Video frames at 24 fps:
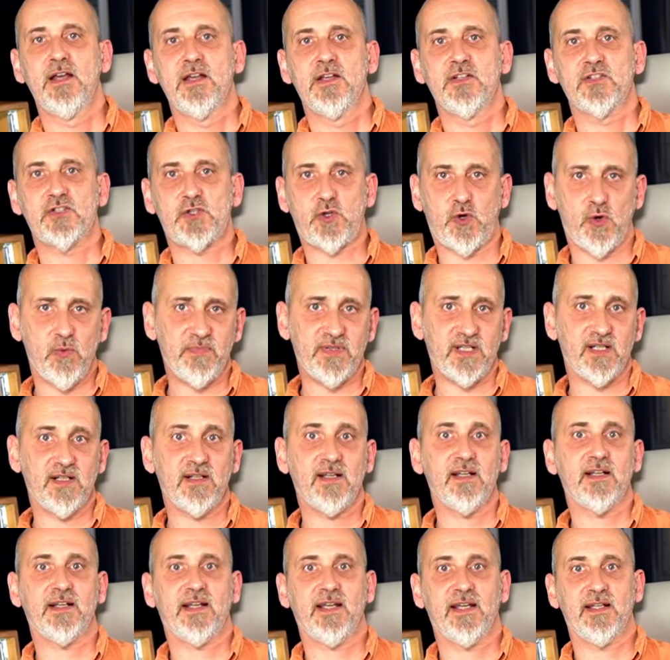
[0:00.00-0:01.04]

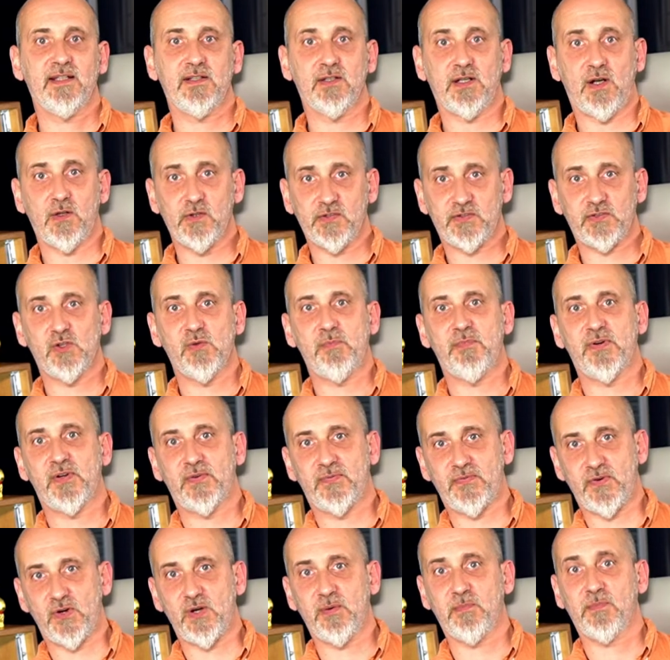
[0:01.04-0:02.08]
STROMTANK can also
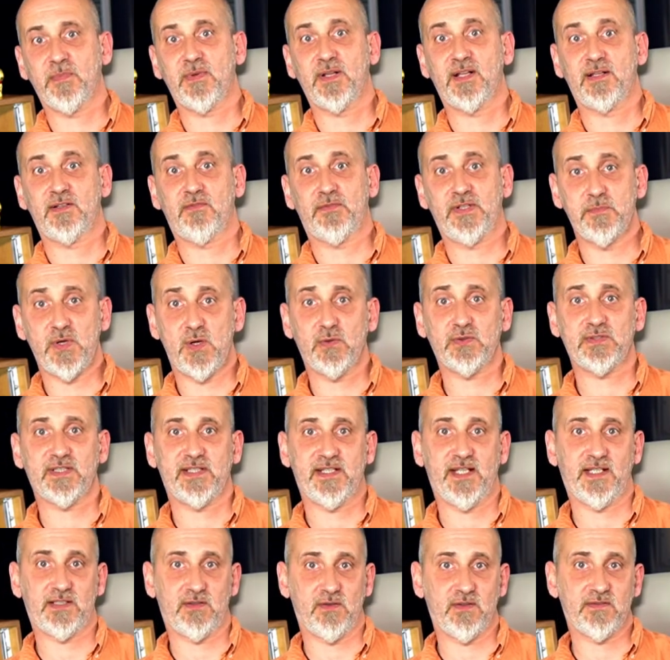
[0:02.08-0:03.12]
perform remote
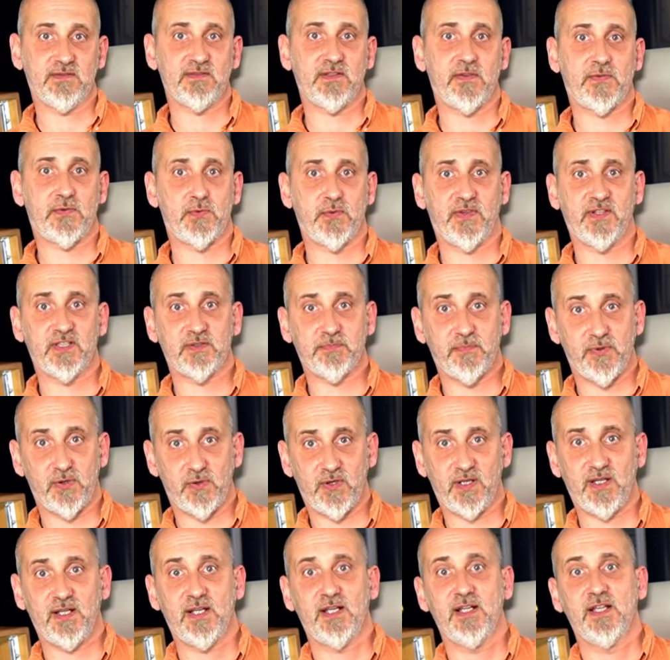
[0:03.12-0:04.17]
diagnostics through this
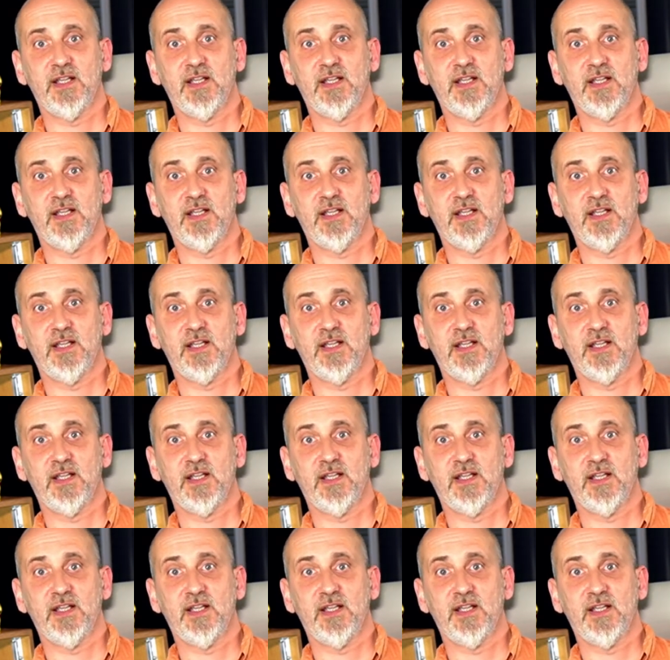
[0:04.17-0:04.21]
port,